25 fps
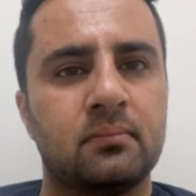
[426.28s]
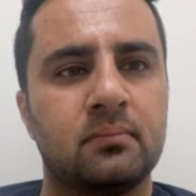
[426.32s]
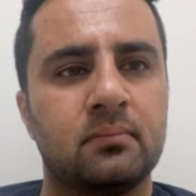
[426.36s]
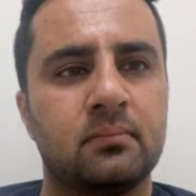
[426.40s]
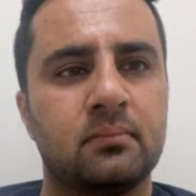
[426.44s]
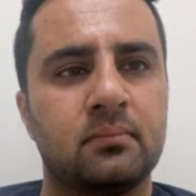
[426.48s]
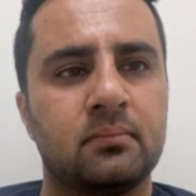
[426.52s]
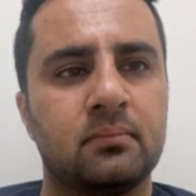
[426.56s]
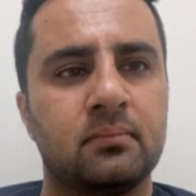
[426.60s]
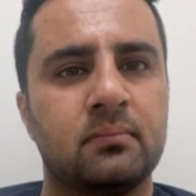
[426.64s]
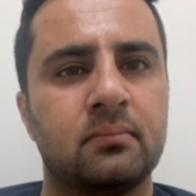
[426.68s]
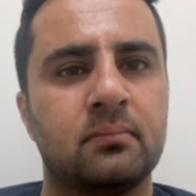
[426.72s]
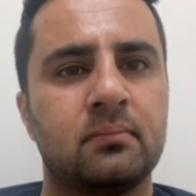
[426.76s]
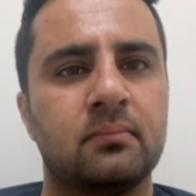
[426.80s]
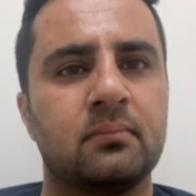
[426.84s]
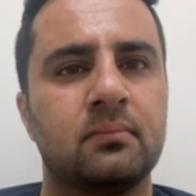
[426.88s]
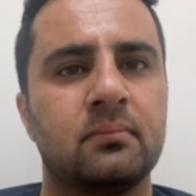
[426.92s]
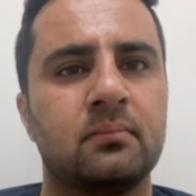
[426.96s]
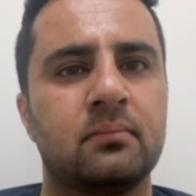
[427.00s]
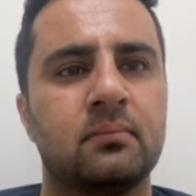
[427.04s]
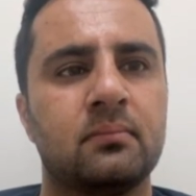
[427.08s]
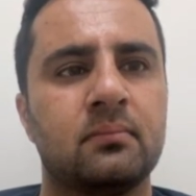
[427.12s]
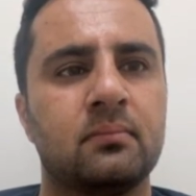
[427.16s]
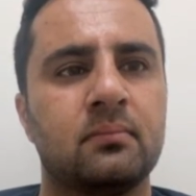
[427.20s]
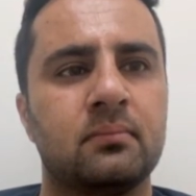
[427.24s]

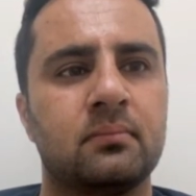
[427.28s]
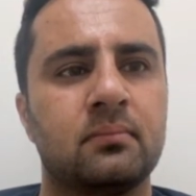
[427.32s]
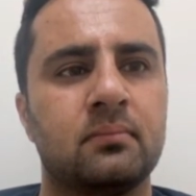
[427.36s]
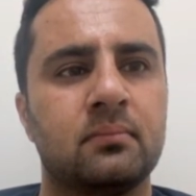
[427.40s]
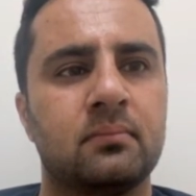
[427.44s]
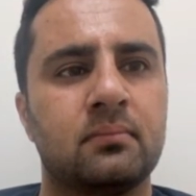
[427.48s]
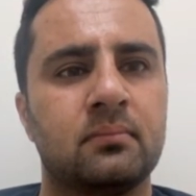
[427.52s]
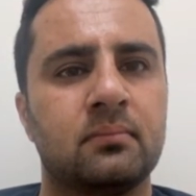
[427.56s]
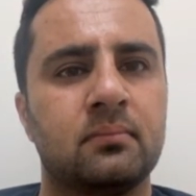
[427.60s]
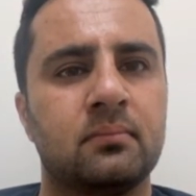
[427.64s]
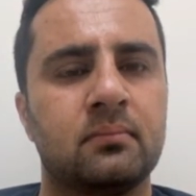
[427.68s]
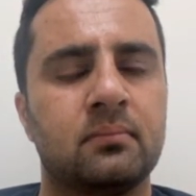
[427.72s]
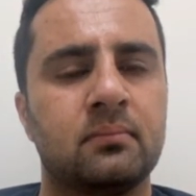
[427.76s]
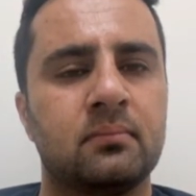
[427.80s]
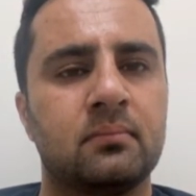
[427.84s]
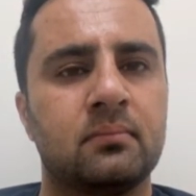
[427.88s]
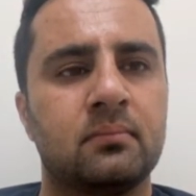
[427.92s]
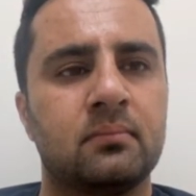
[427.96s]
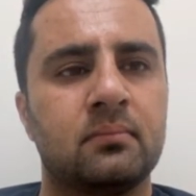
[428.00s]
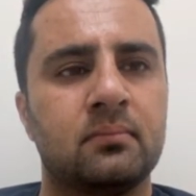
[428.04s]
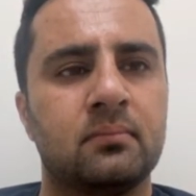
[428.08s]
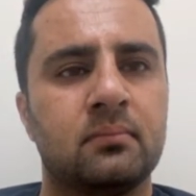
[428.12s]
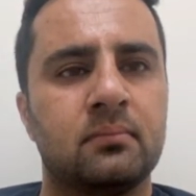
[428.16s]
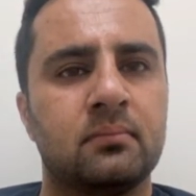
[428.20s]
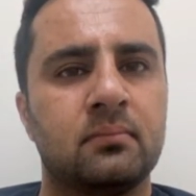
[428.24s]

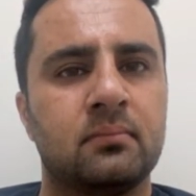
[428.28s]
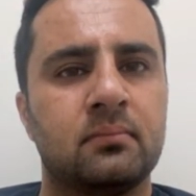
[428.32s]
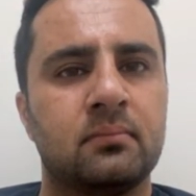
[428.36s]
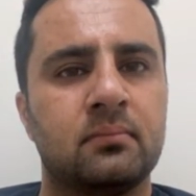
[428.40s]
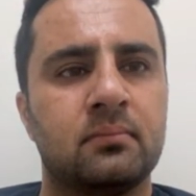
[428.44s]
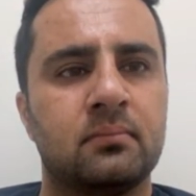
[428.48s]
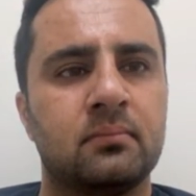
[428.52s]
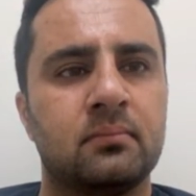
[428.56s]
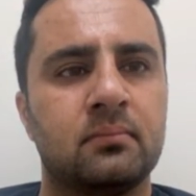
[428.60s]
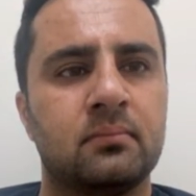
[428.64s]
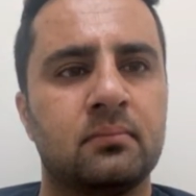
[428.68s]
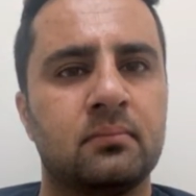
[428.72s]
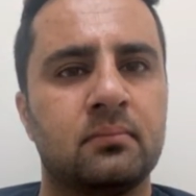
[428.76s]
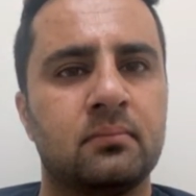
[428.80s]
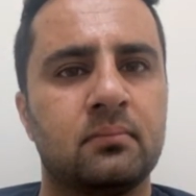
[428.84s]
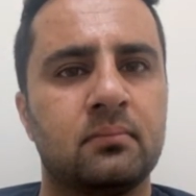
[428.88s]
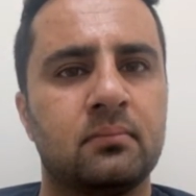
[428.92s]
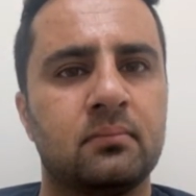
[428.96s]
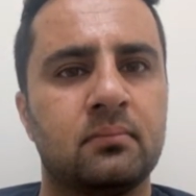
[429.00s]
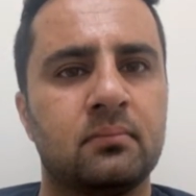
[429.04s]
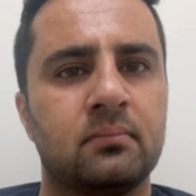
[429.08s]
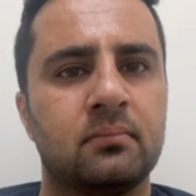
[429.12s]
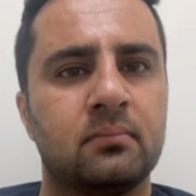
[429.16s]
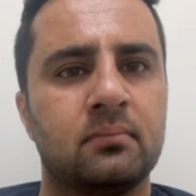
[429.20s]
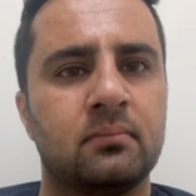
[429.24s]

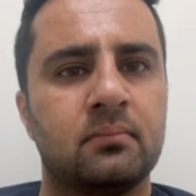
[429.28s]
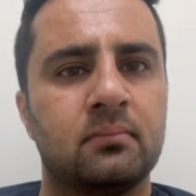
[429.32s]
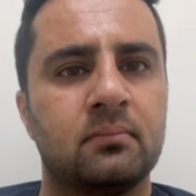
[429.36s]
(not speaking)